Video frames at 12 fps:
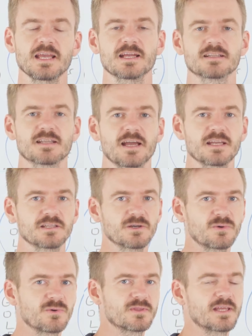and I
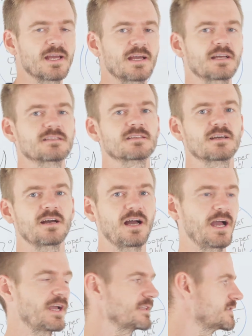know that
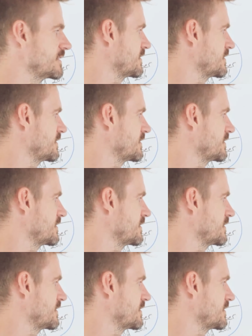I